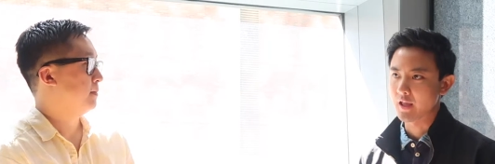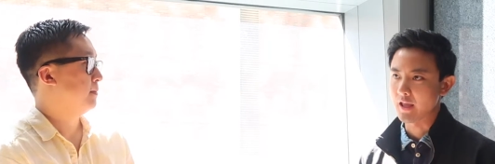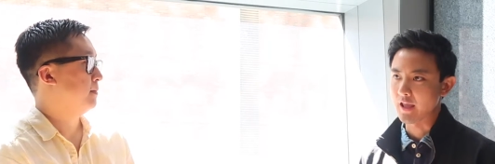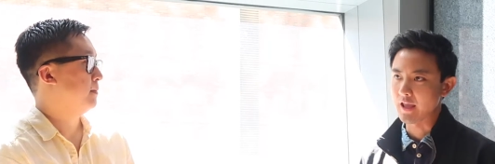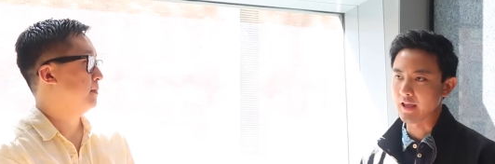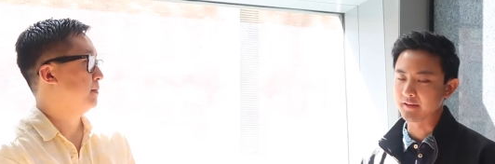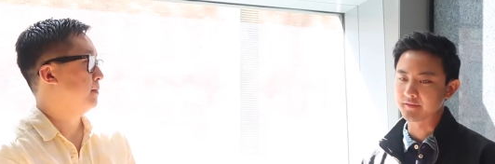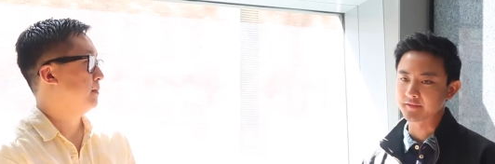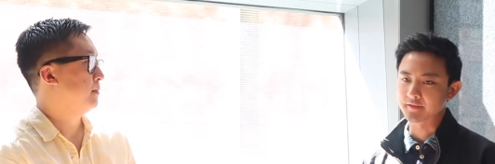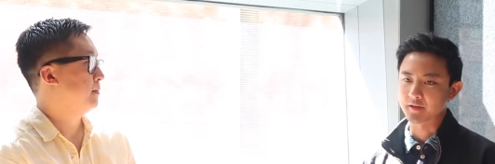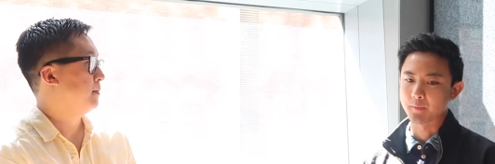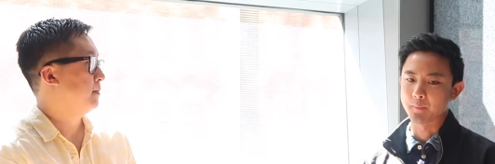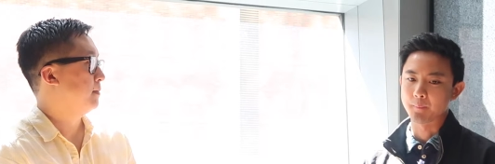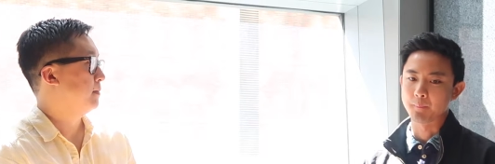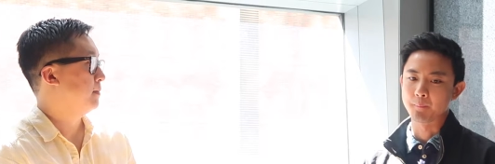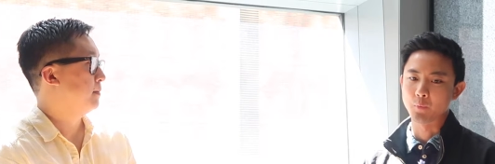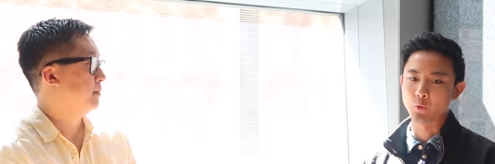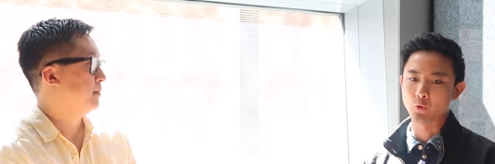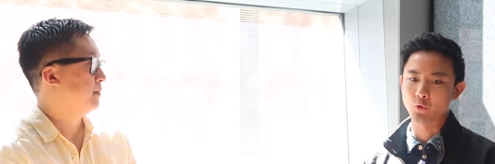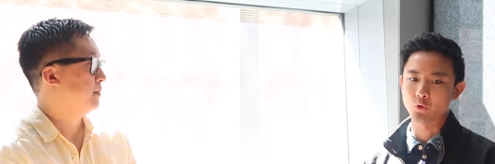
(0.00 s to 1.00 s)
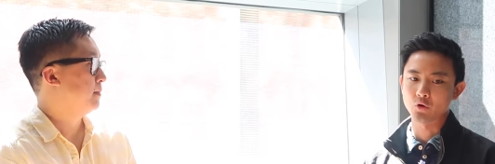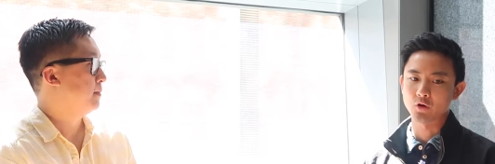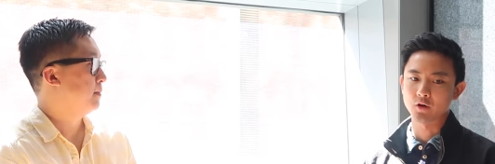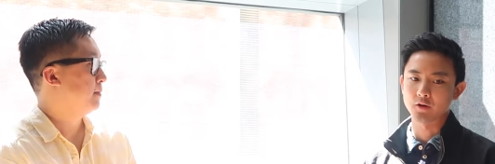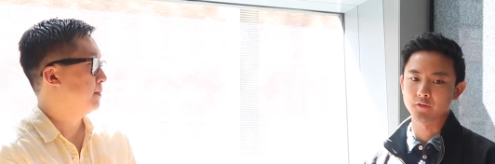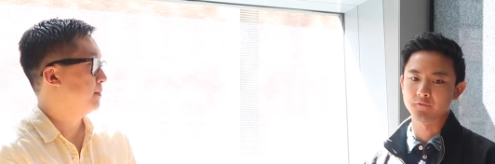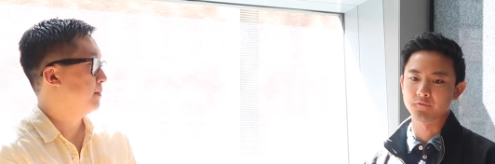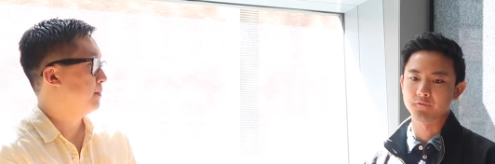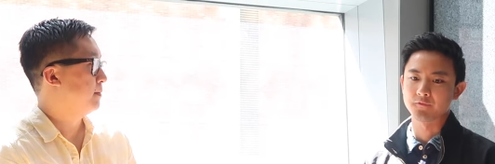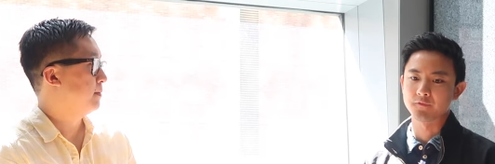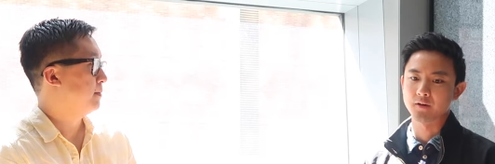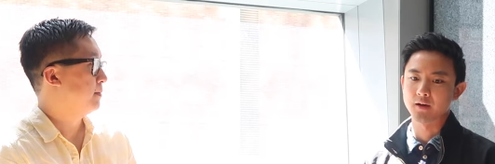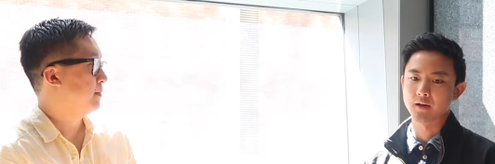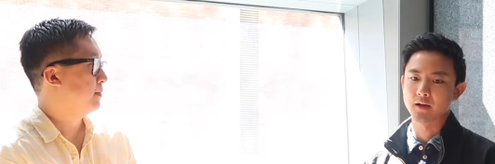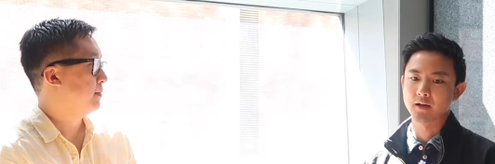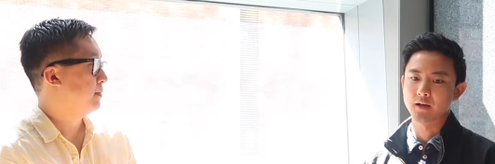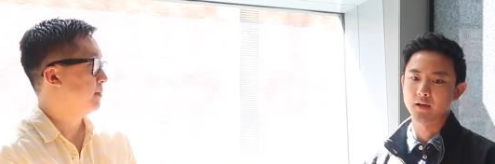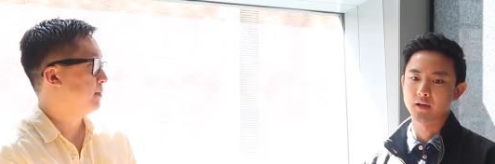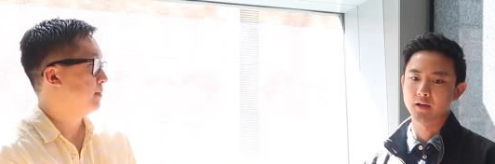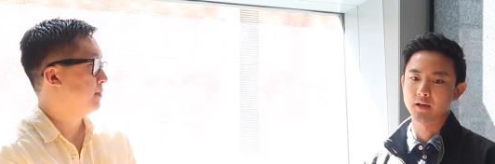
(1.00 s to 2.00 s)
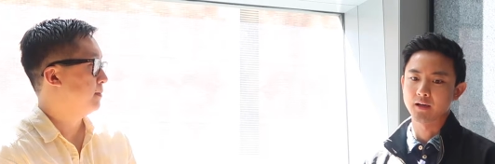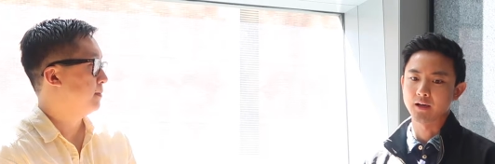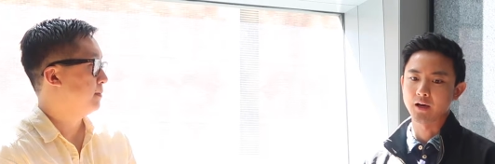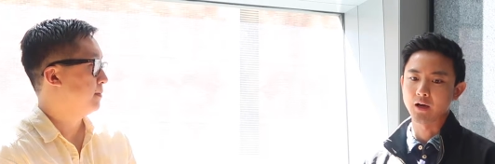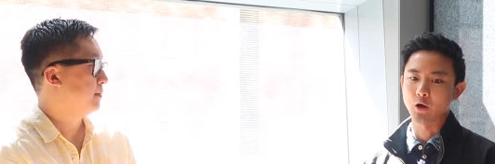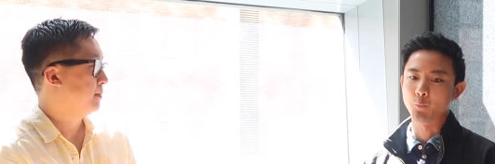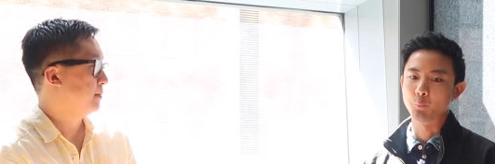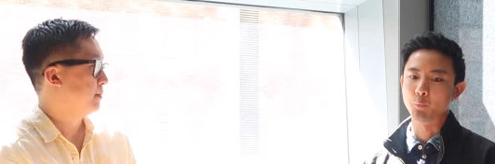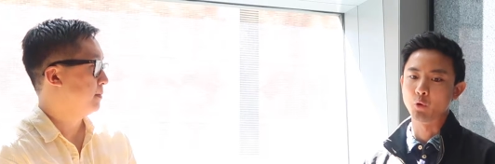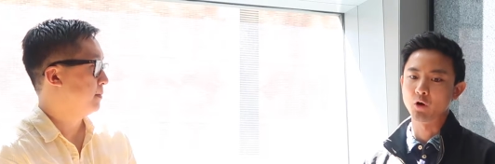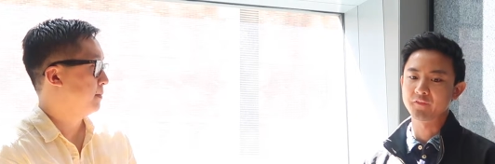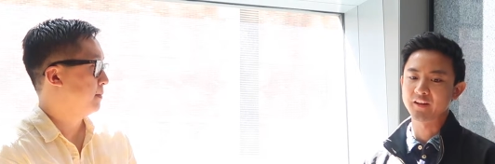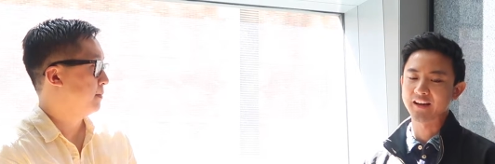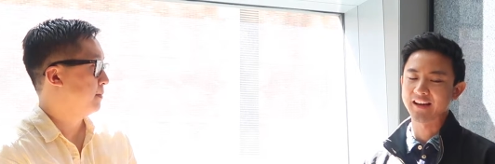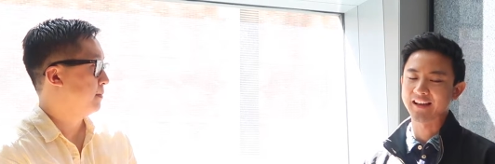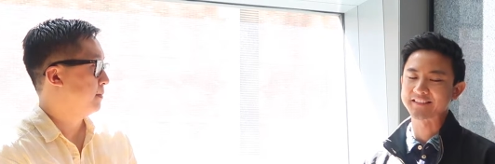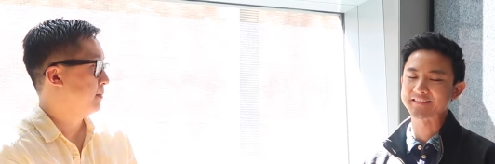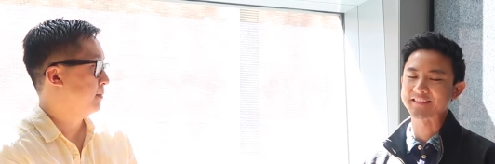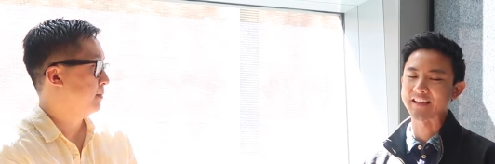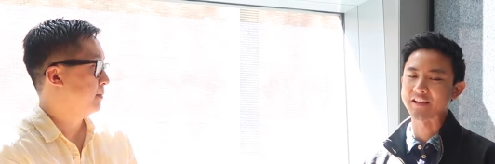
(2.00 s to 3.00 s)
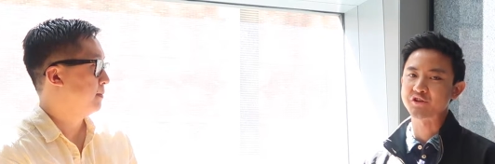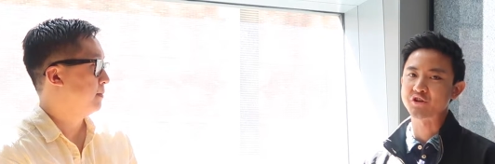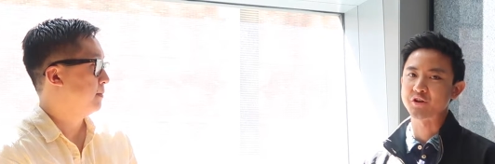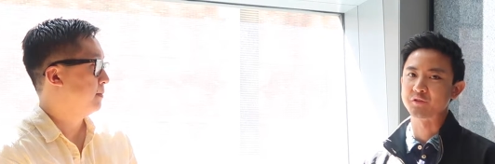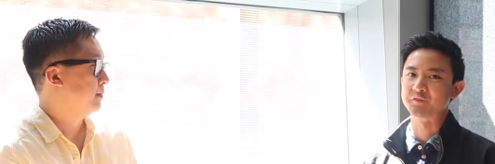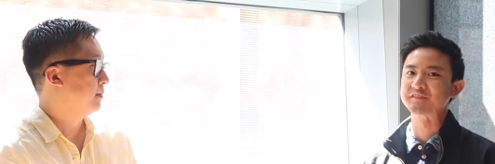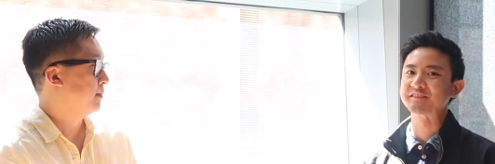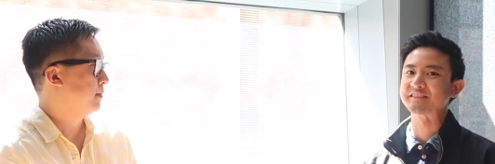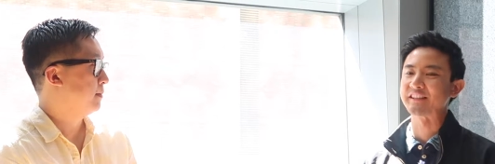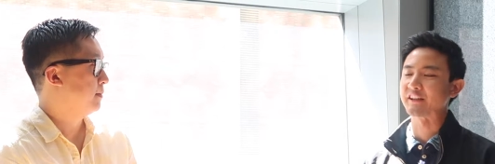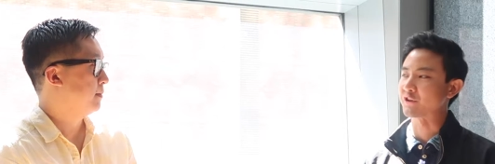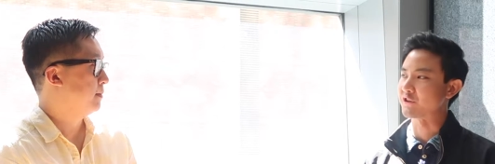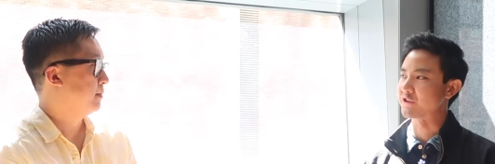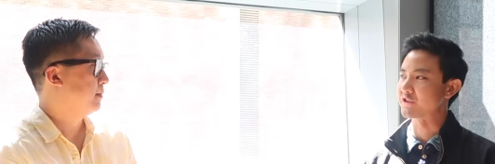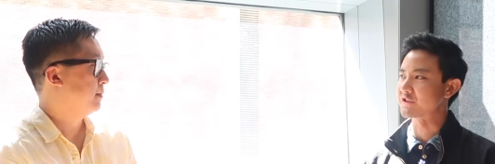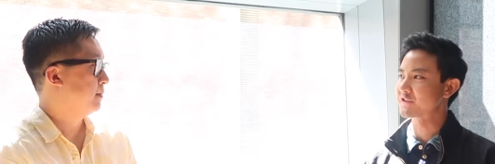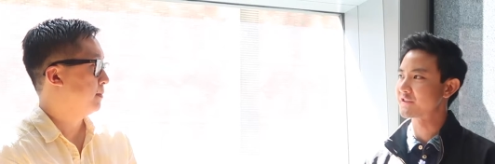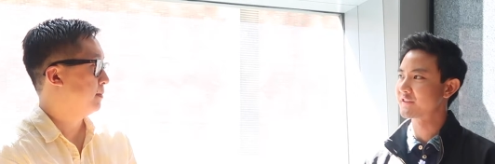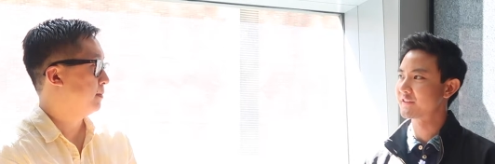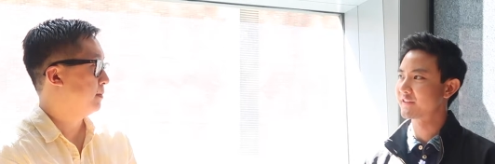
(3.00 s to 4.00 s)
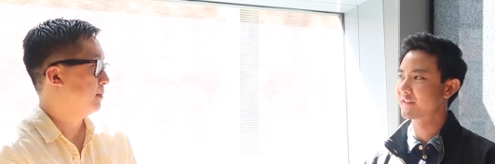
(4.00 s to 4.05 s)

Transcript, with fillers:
Speaker 1: it's more of more of an extension of stickers